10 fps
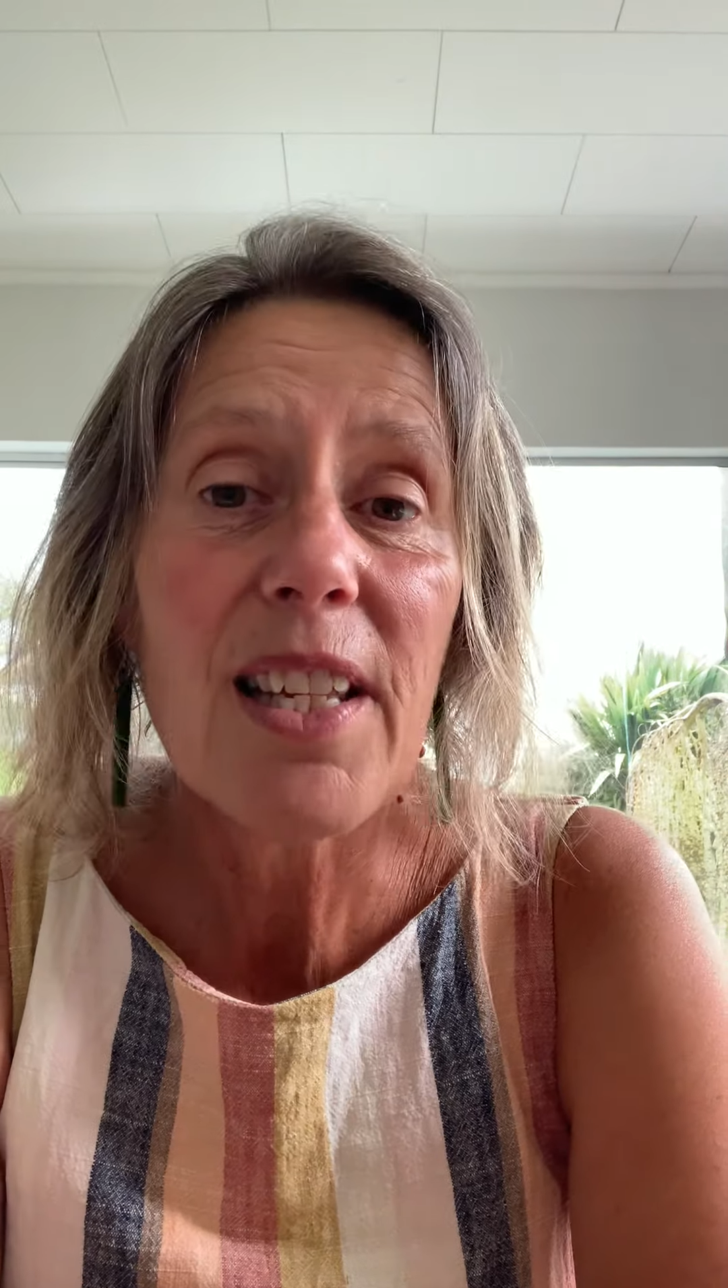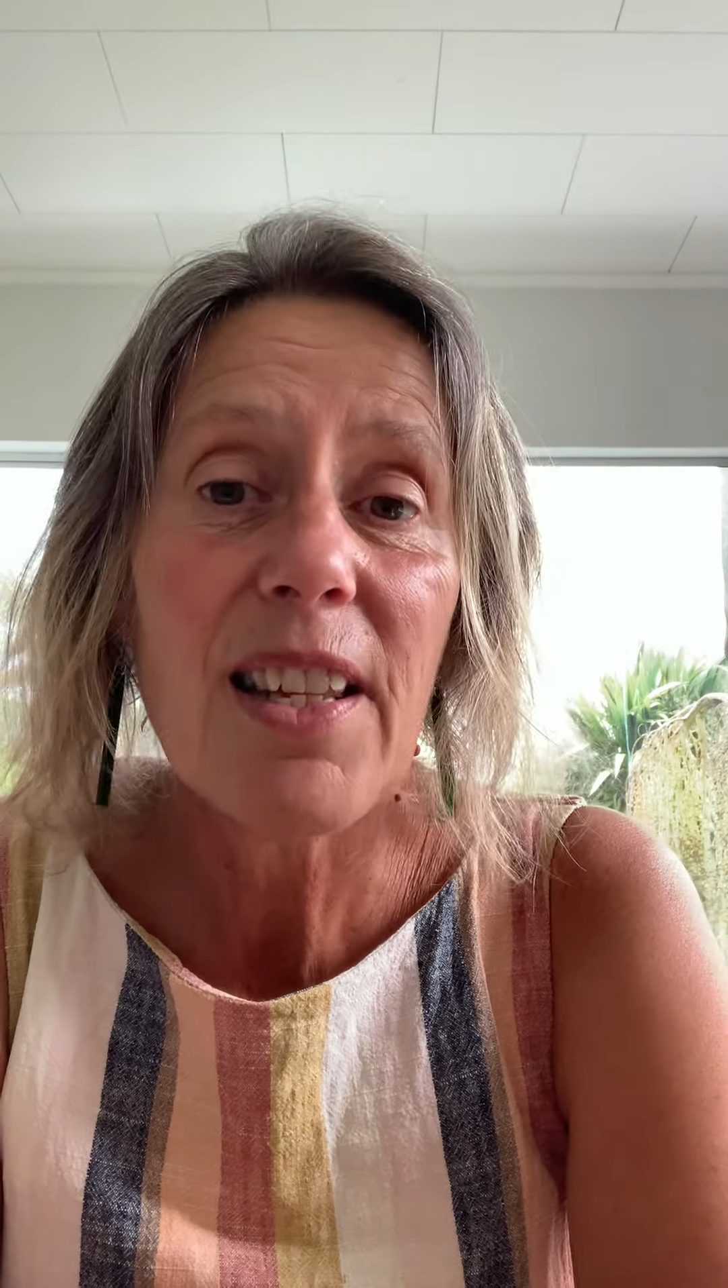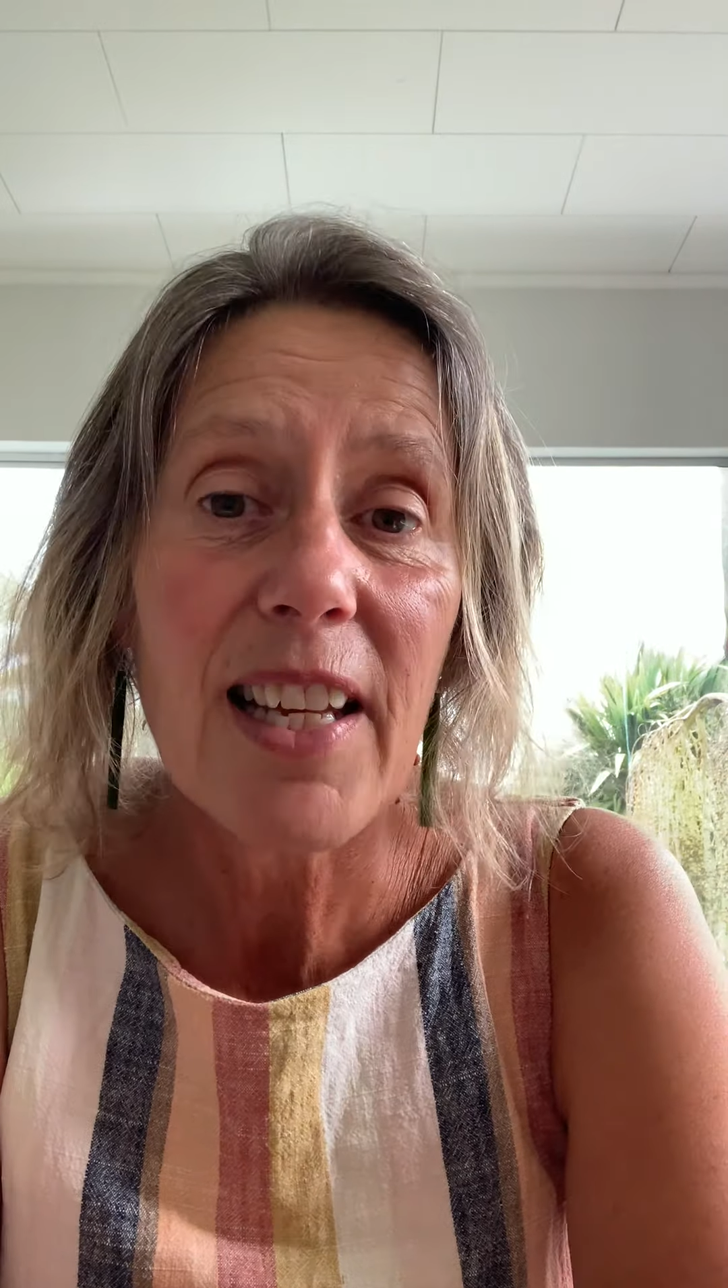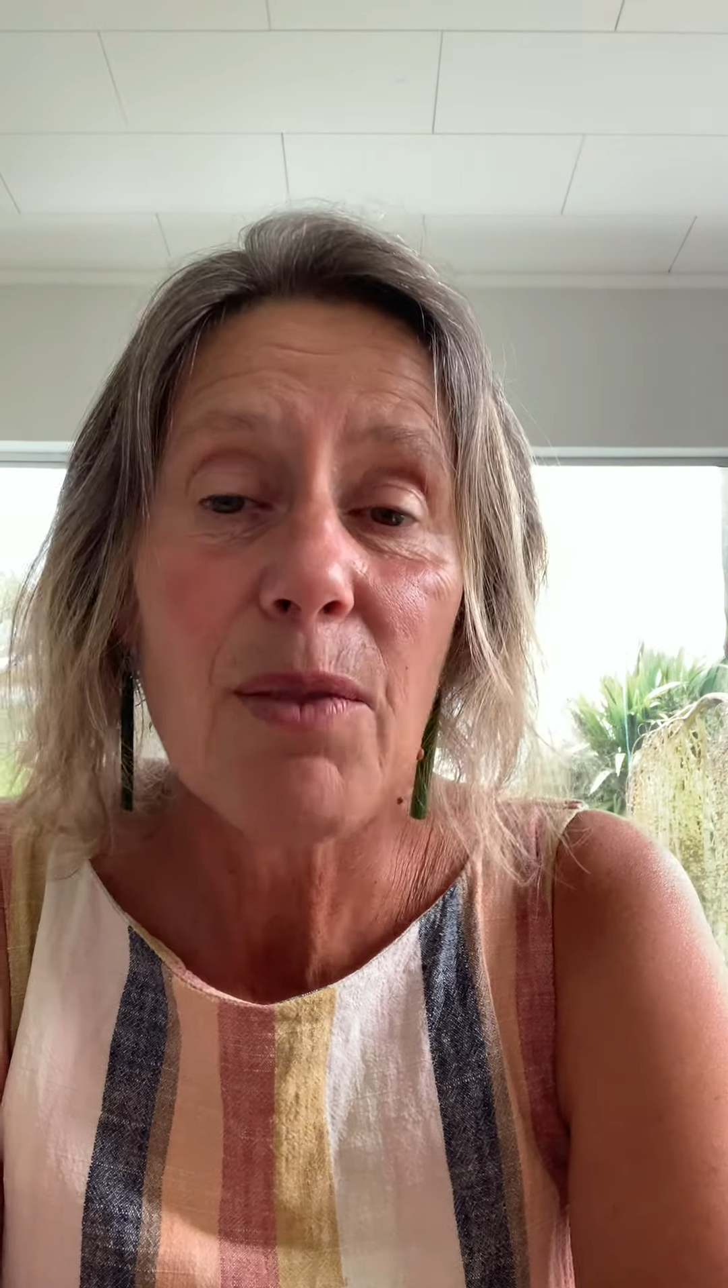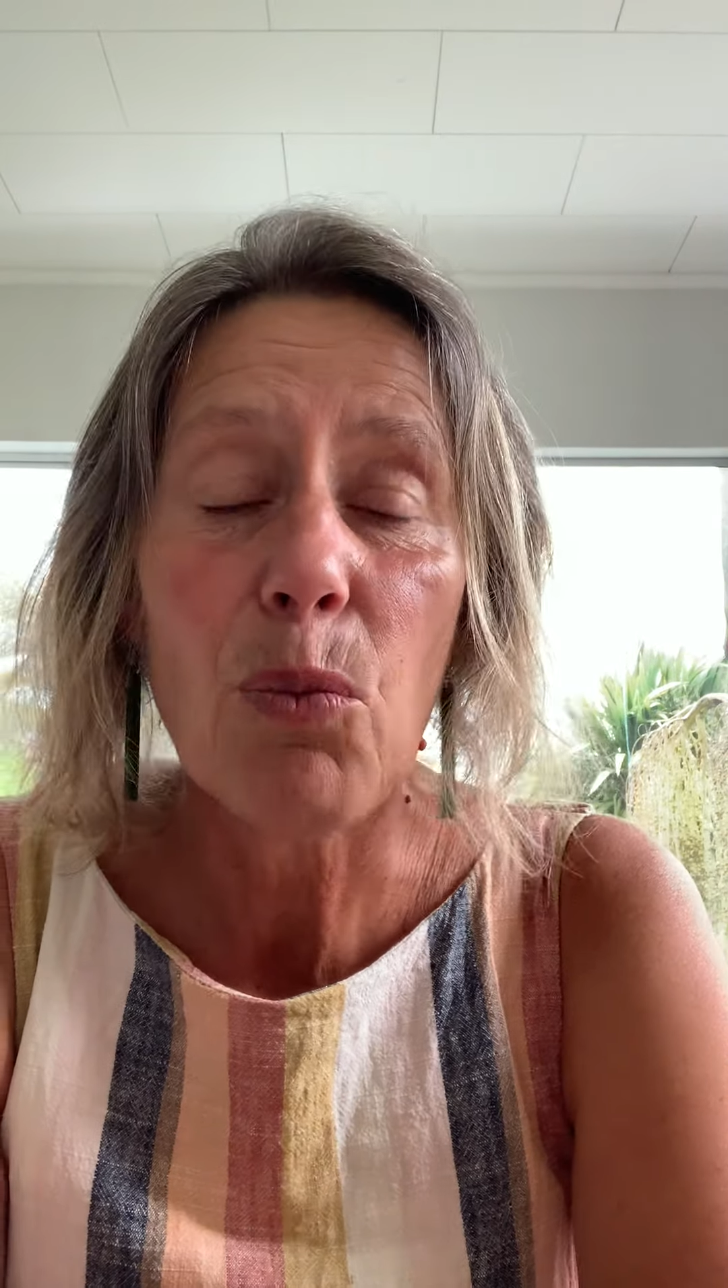
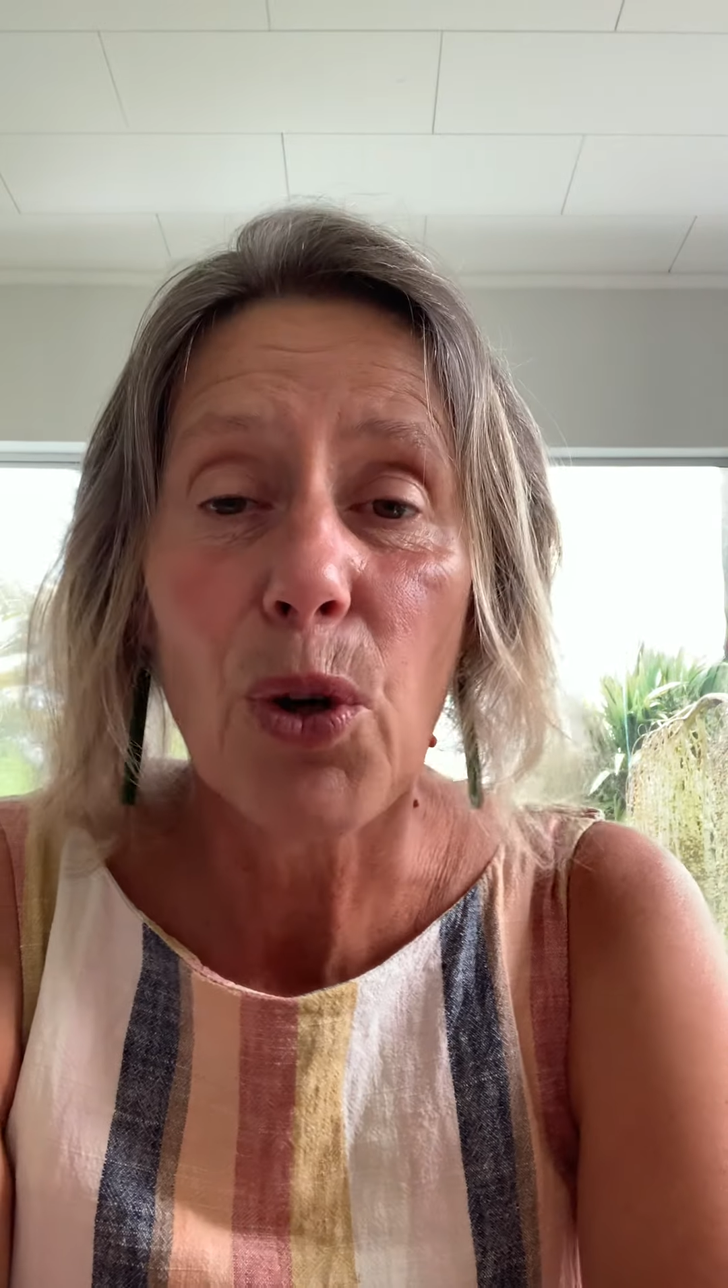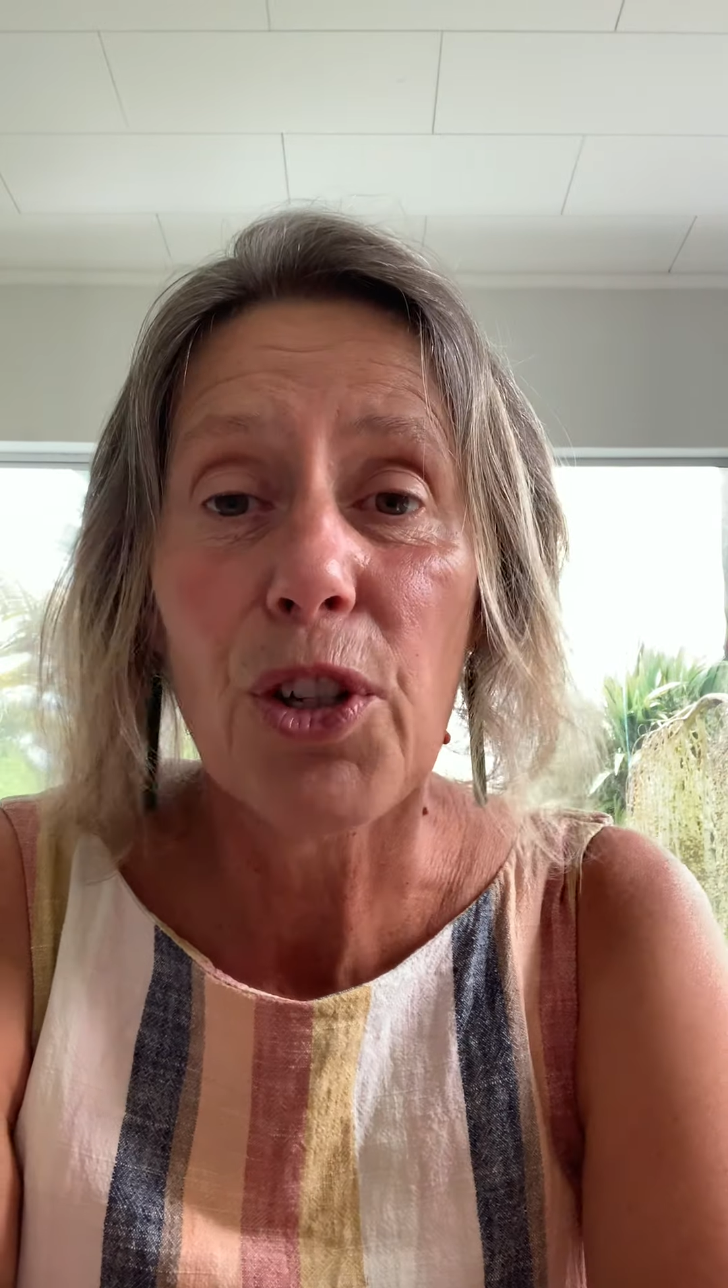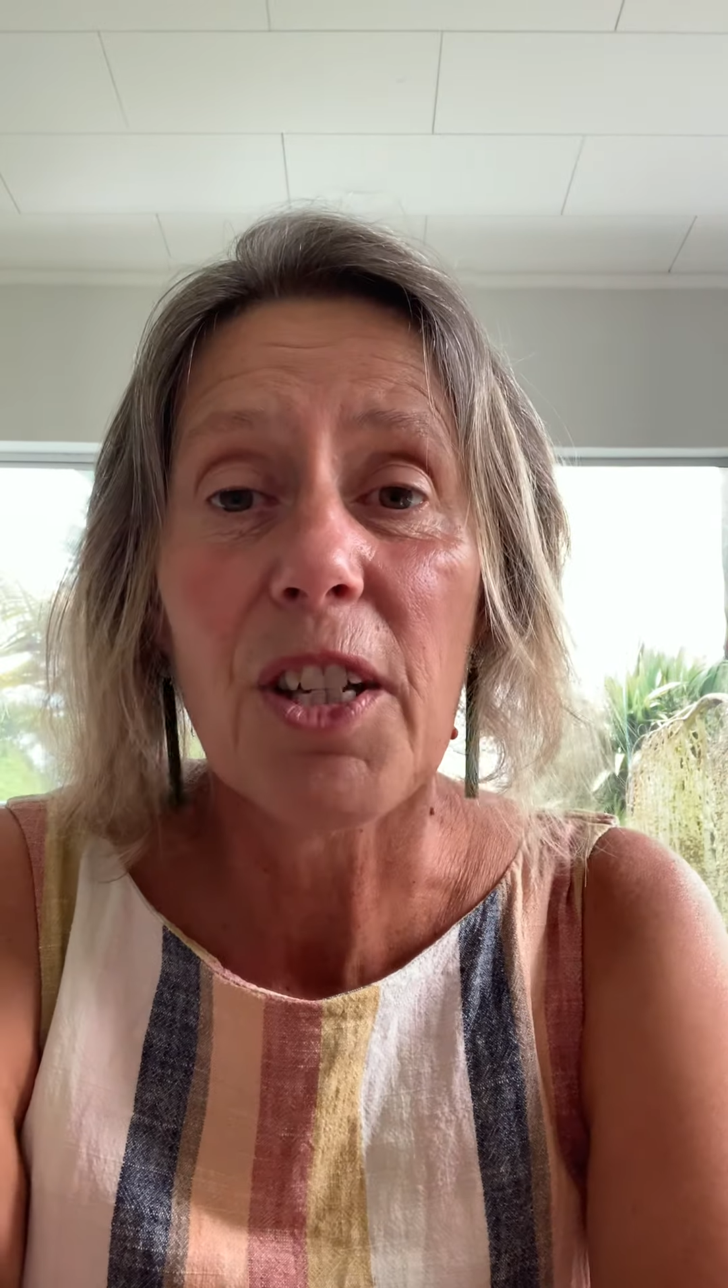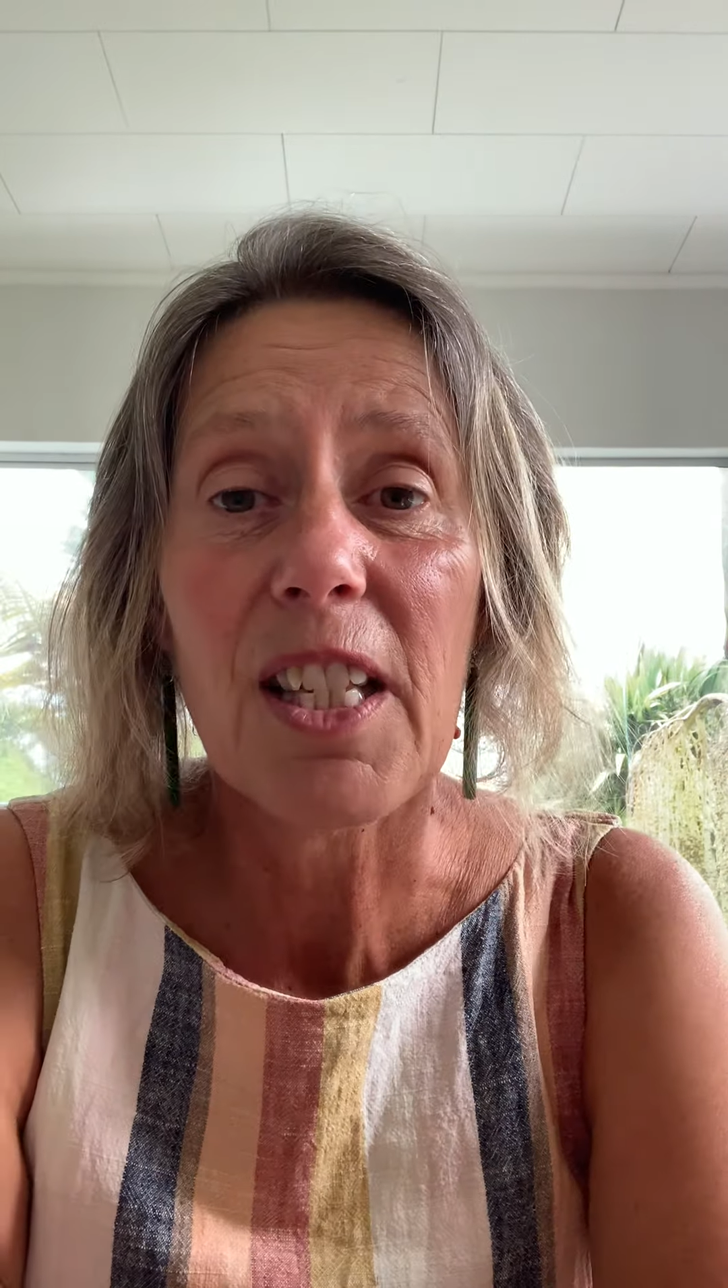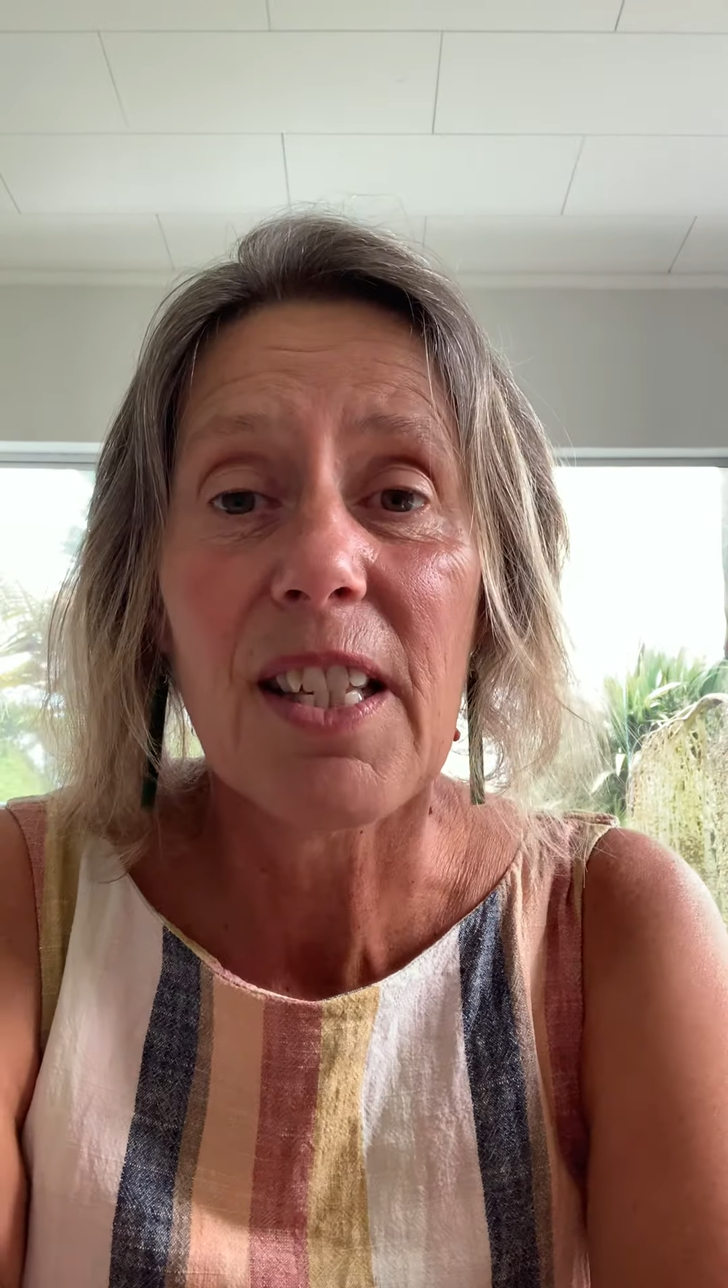then want to